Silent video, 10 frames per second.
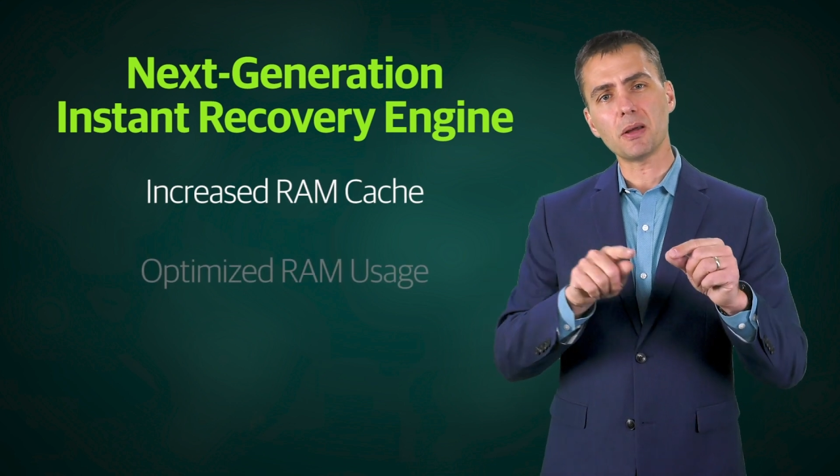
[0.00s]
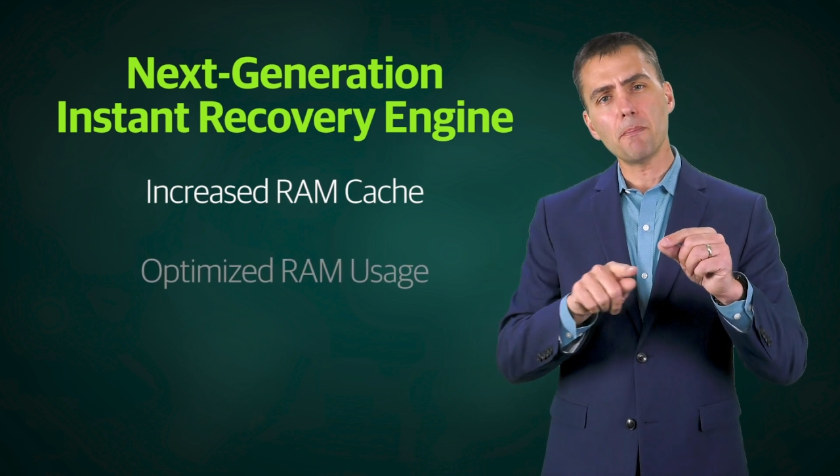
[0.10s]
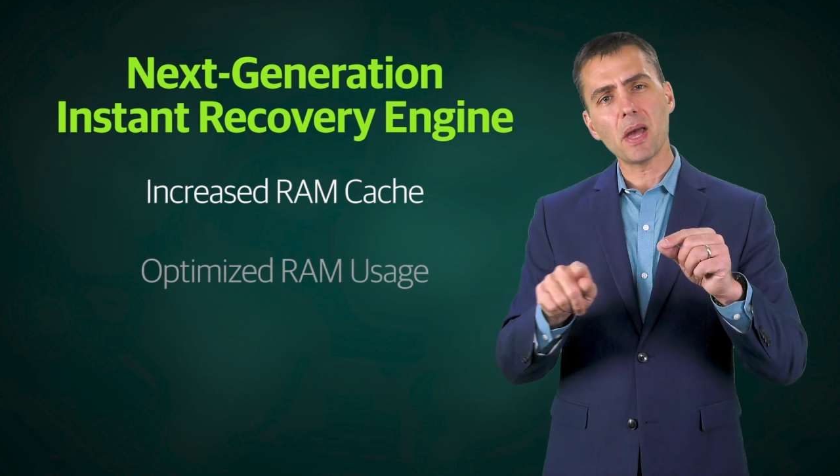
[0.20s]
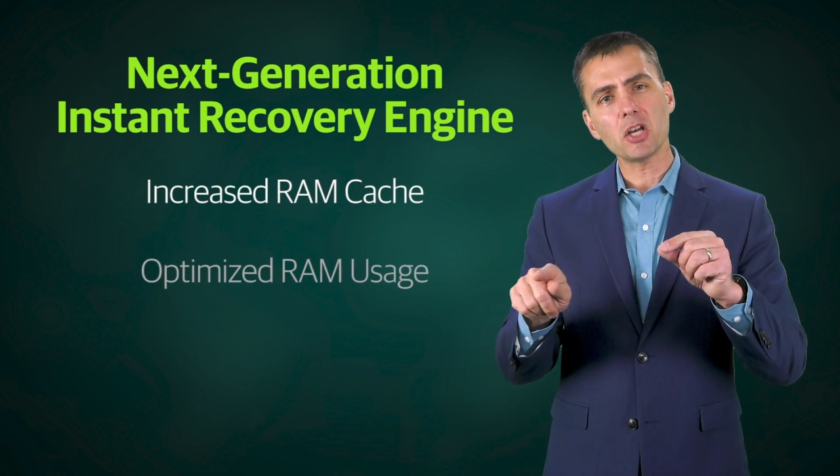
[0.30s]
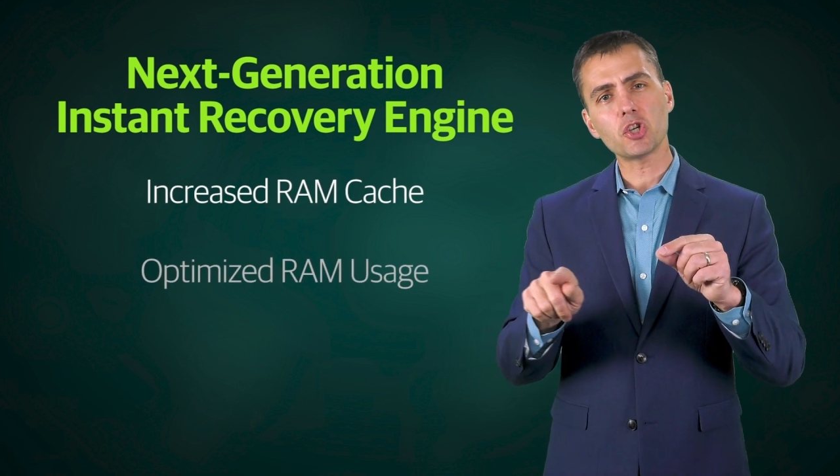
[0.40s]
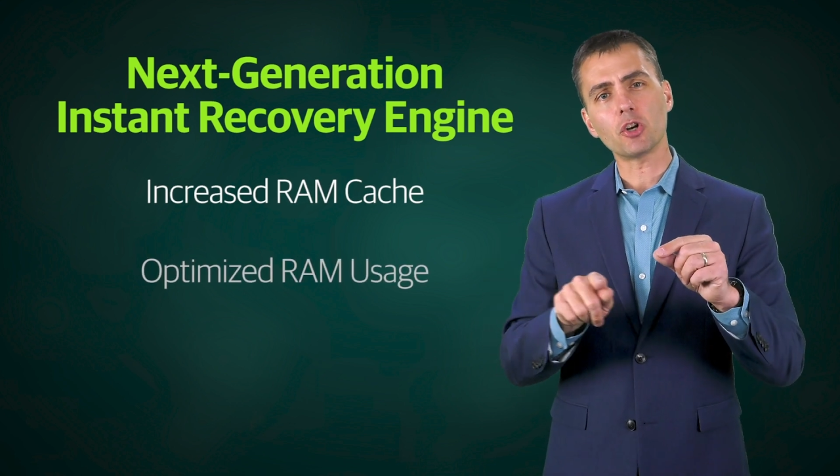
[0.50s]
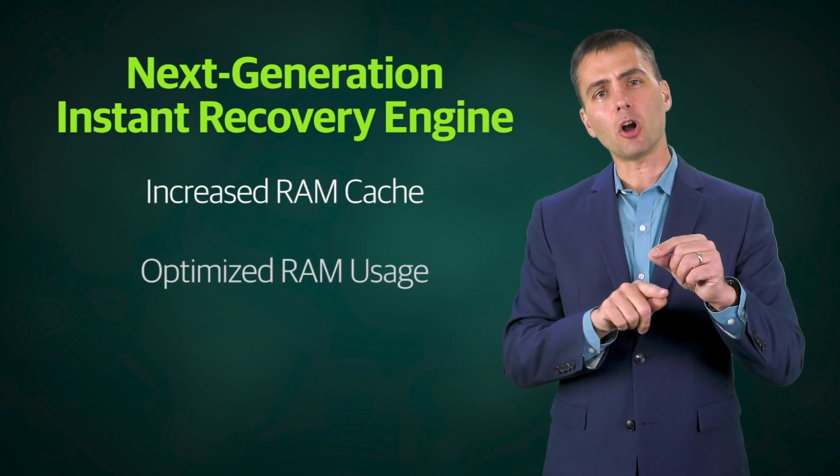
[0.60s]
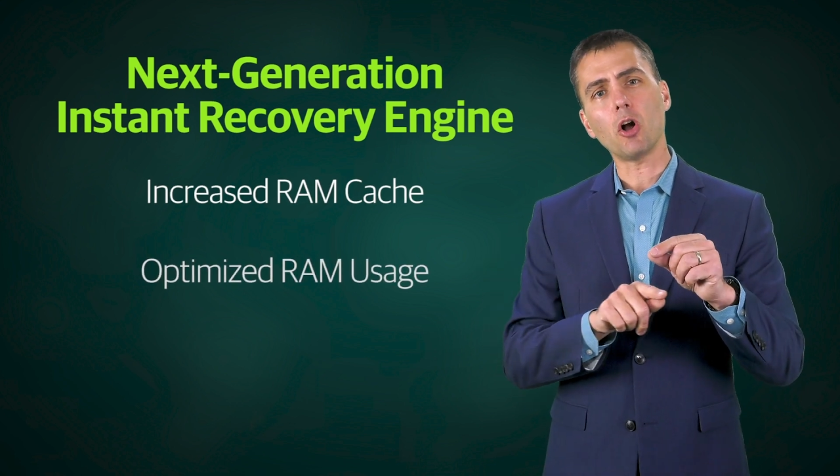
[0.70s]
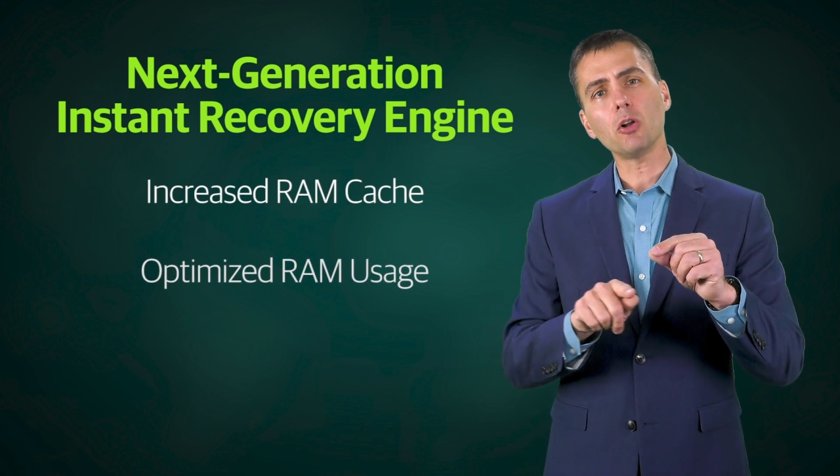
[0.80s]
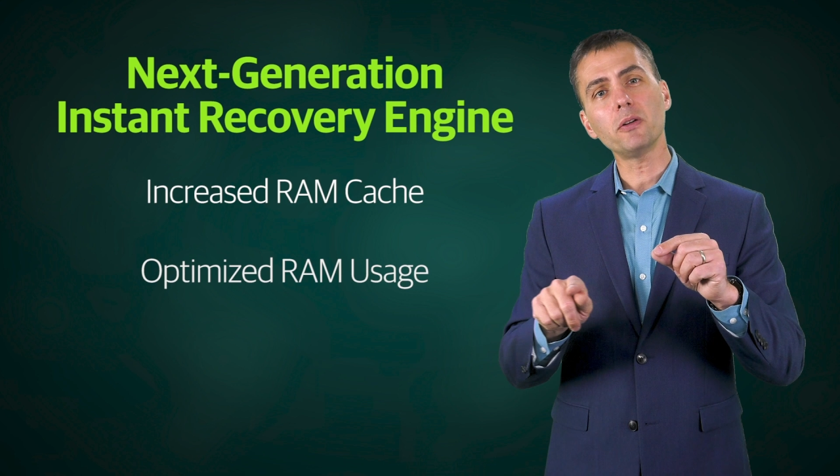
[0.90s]
to measure
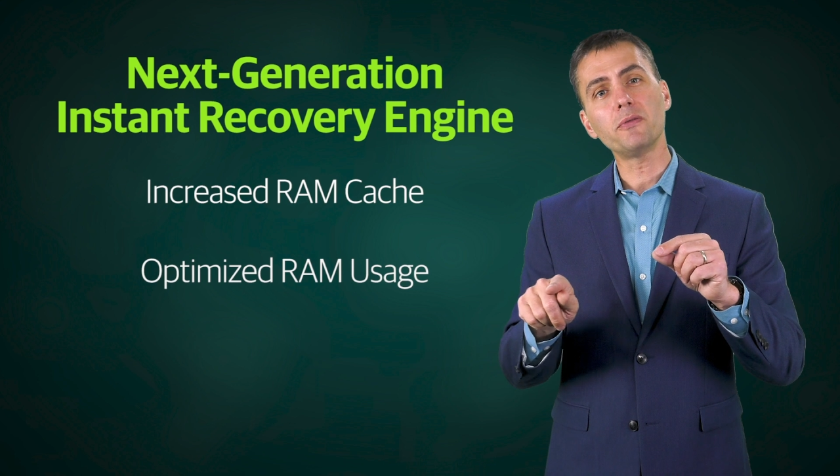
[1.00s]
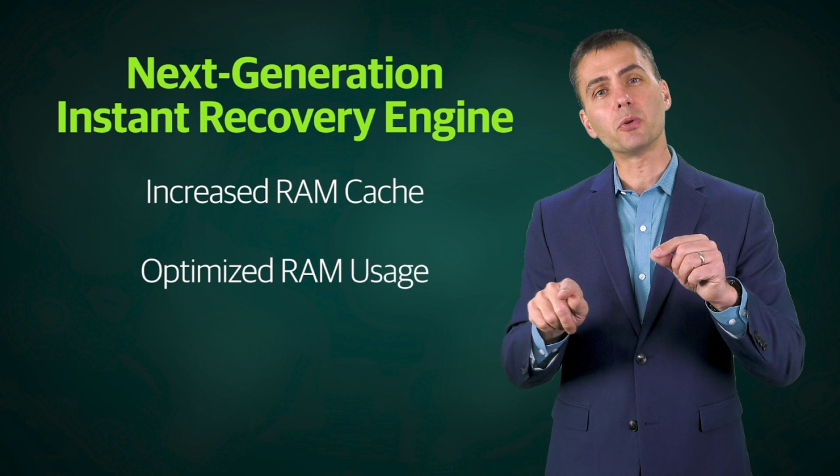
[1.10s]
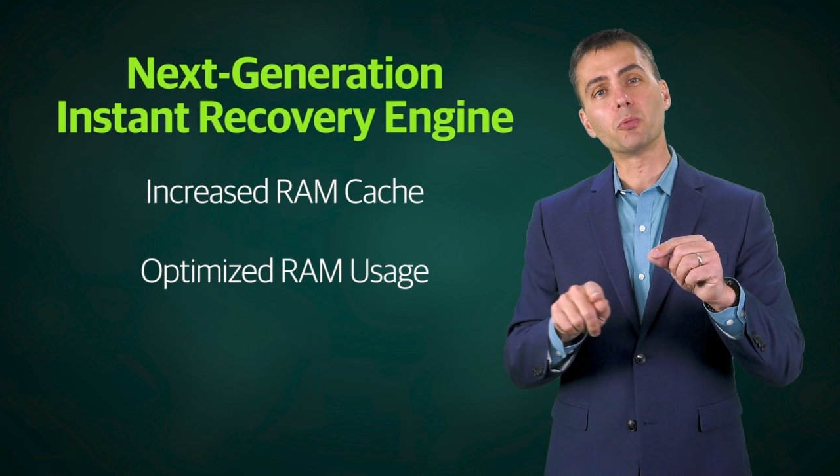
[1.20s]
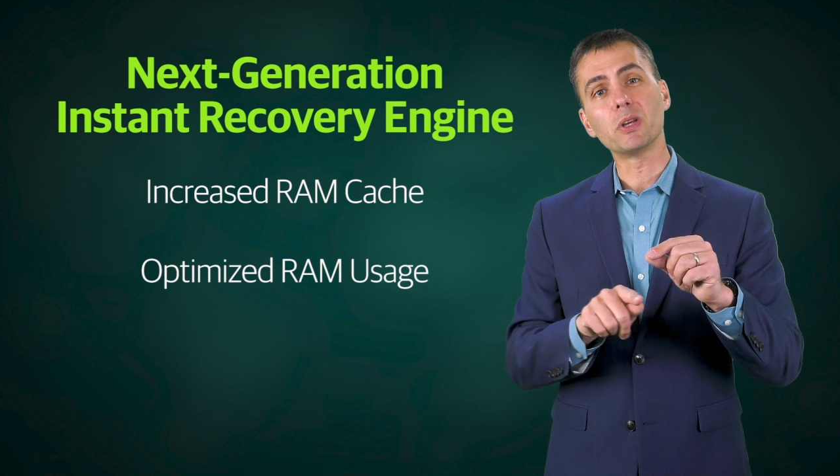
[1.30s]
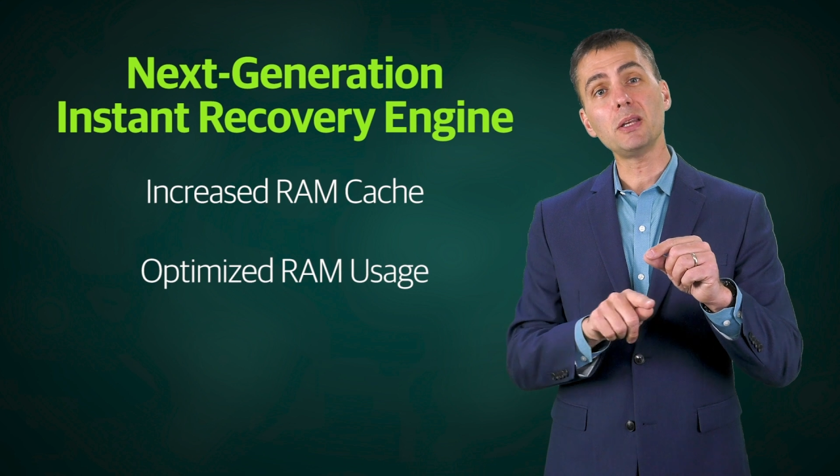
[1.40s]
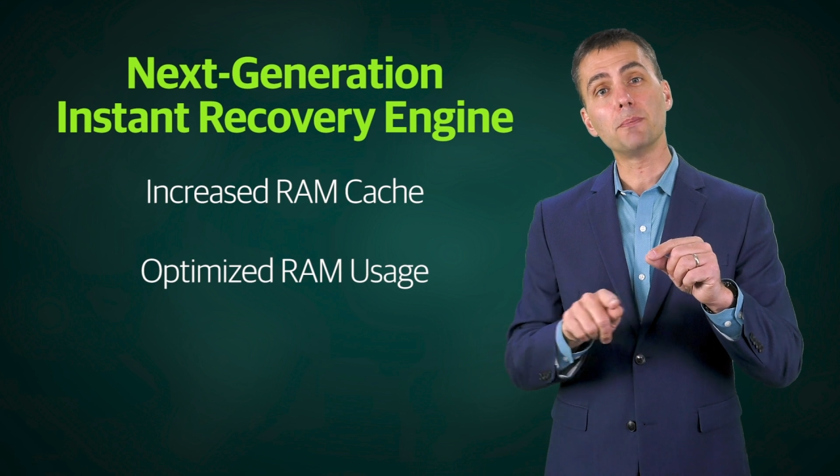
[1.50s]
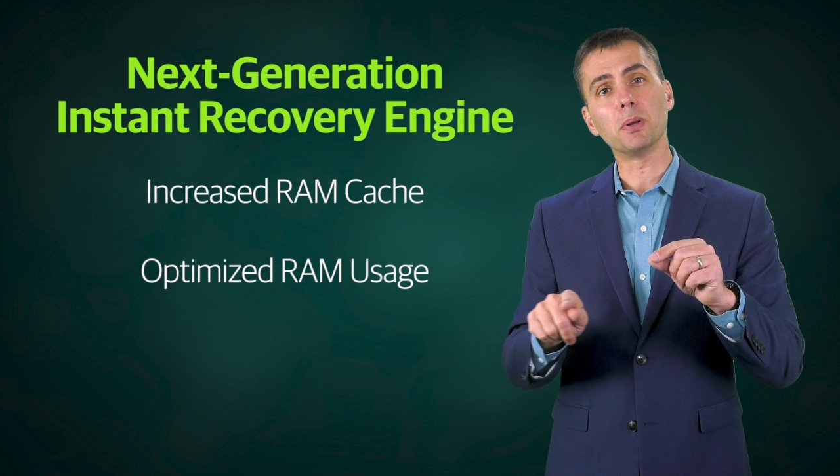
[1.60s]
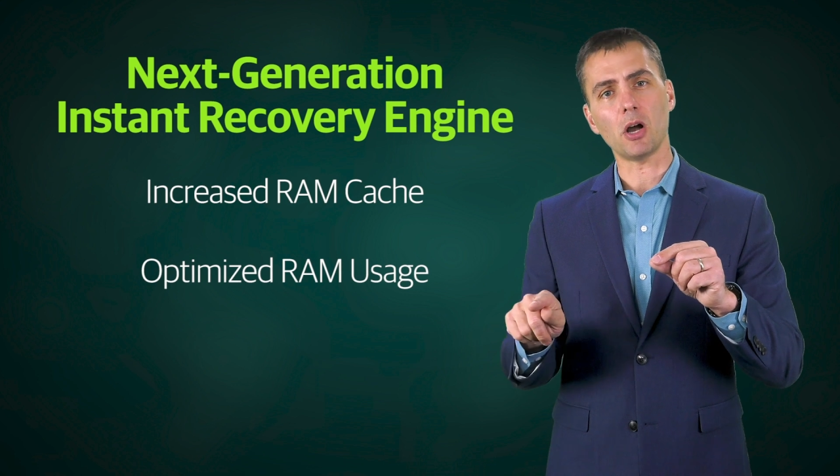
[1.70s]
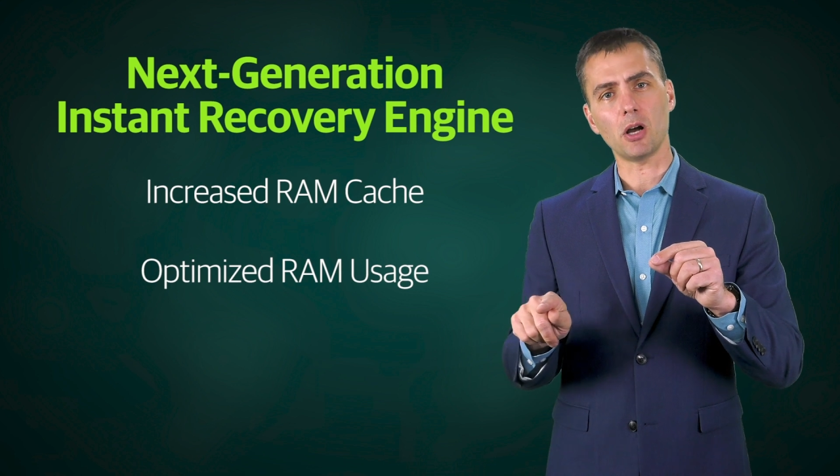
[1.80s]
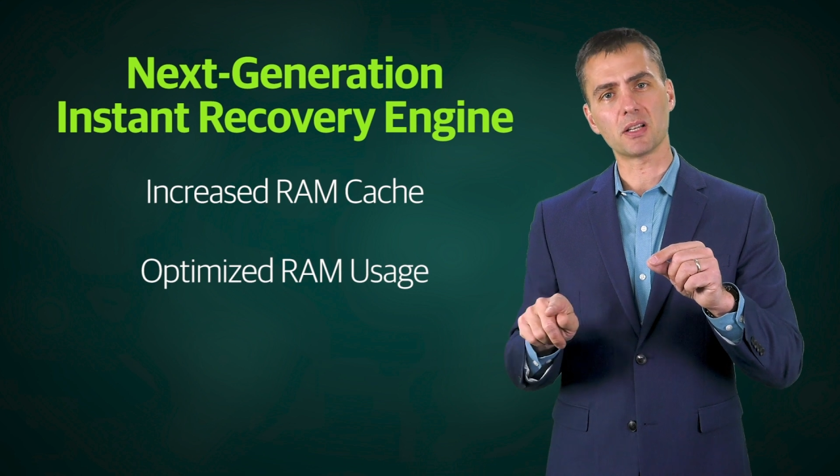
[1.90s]
all of the read
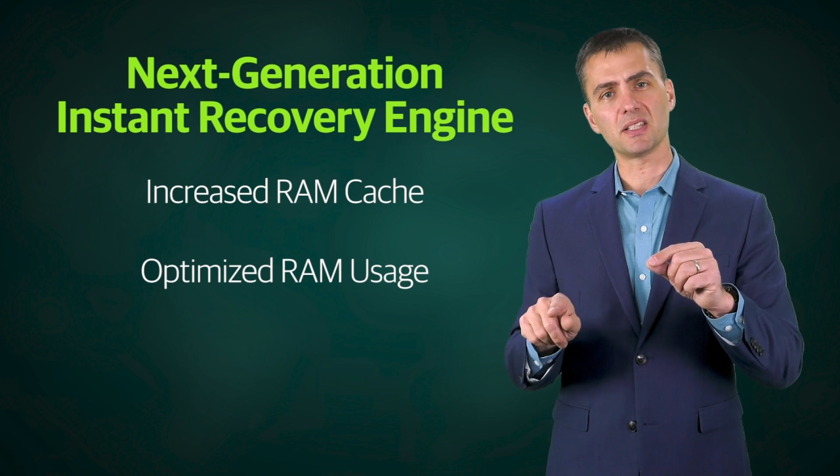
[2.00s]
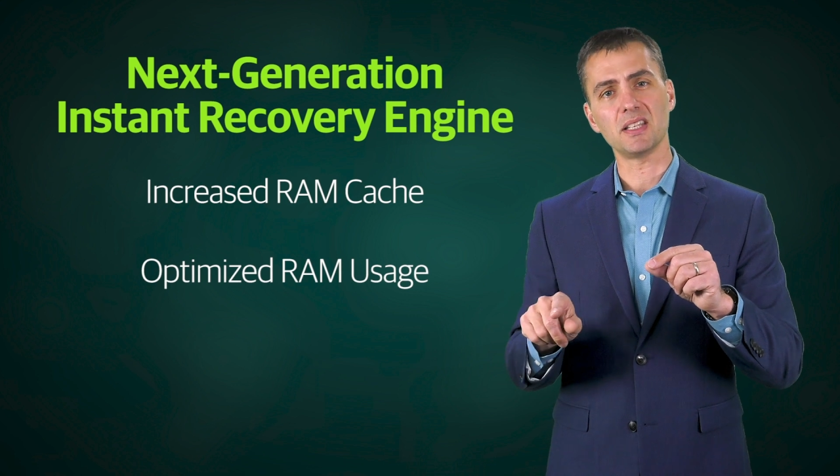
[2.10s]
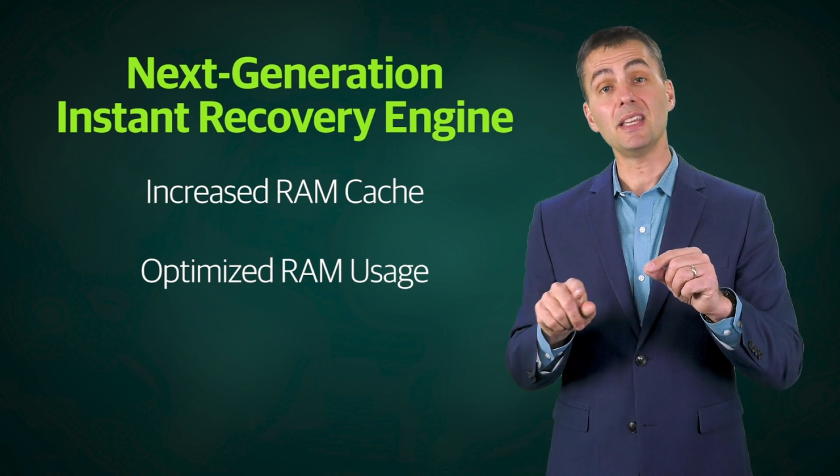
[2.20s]
blocks